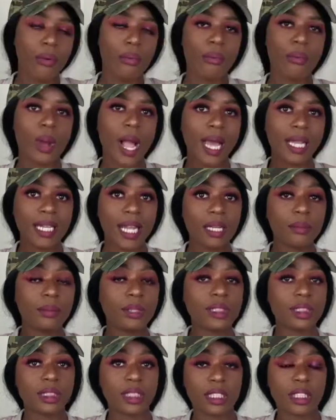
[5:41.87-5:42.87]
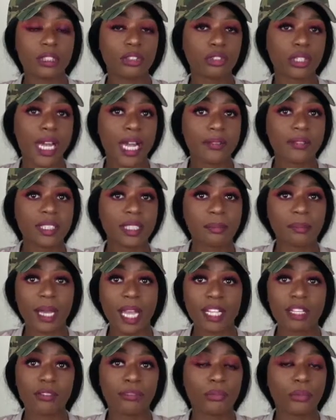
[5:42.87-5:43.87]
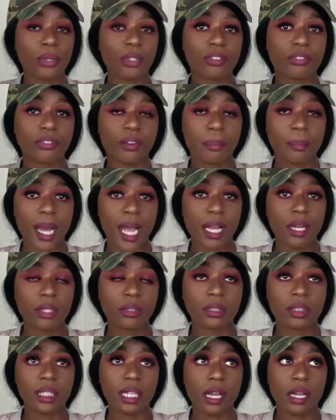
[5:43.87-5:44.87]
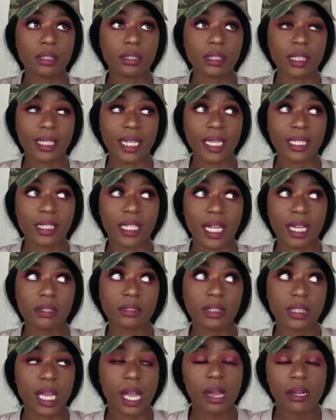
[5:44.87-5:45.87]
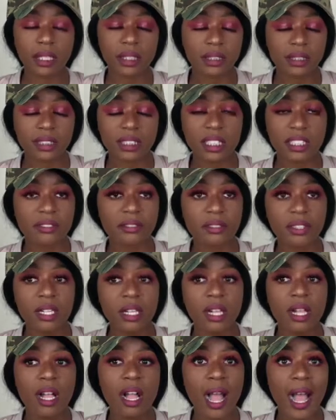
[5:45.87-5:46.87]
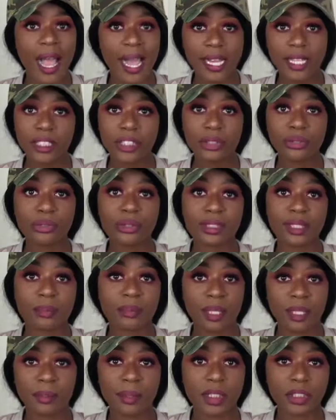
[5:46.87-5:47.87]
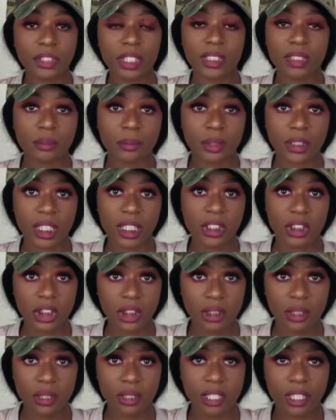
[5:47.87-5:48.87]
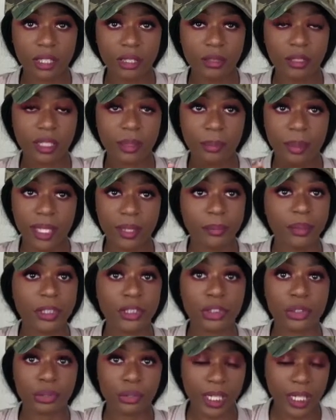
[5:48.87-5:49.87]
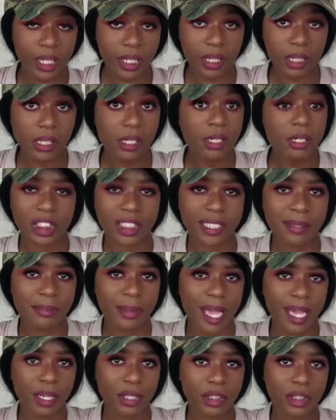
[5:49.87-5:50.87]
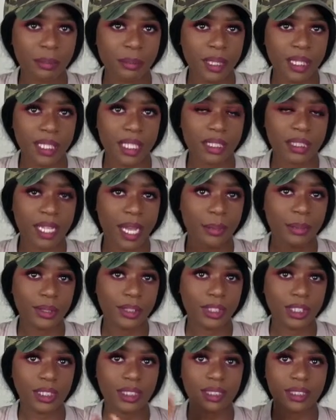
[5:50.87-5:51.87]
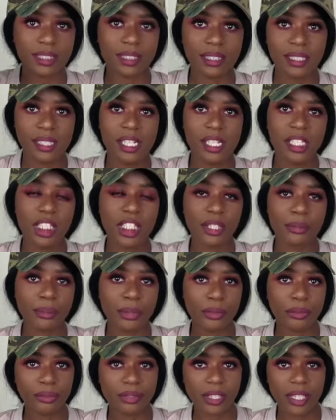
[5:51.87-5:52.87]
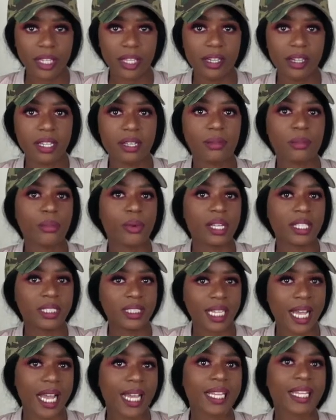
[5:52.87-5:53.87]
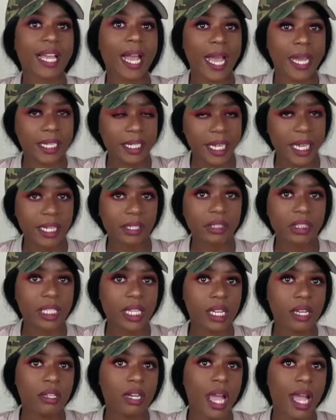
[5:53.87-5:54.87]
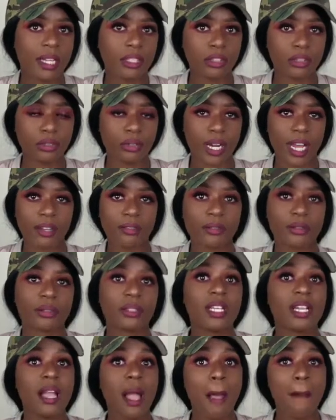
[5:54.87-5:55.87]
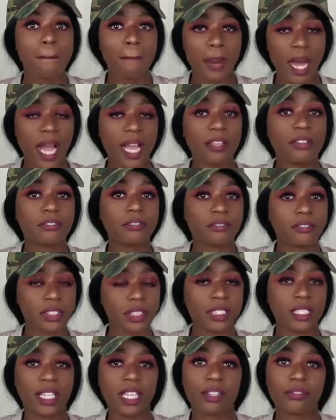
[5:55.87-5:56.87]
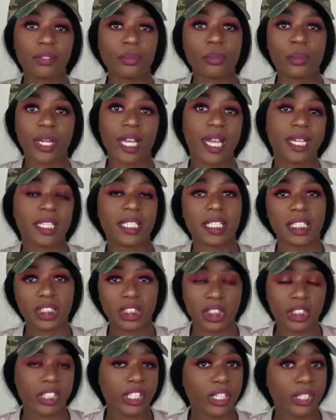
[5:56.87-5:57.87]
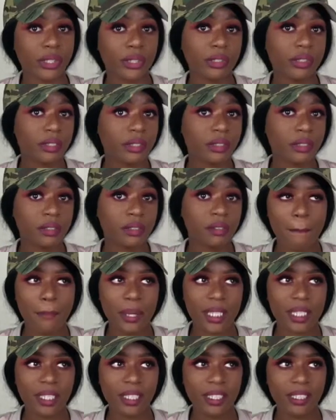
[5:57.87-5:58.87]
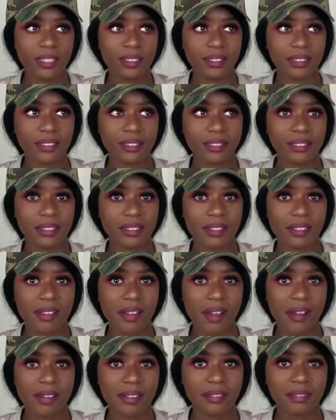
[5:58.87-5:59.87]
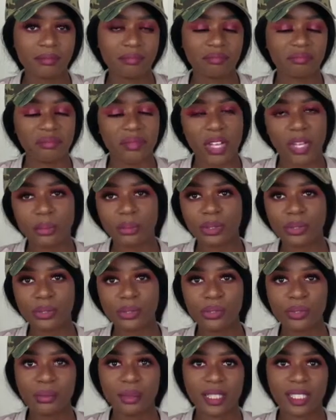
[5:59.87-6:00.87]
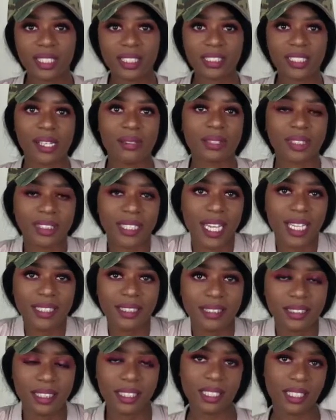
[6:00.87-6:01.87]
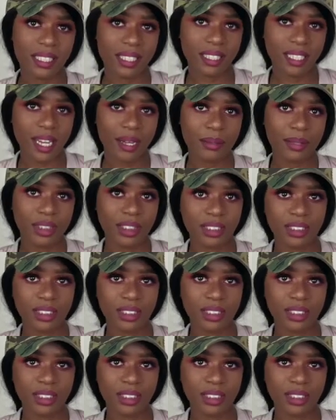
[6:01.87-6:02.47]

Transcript: While I was there traveling back and forth from my hotel to like downtown and stuff, I used the public transportation, the public train. It didn't matter to me because I would just commute there. And once I got downtown, I traveled by foot everywhere I needed to go. But it was cool because I was sightseeing and I was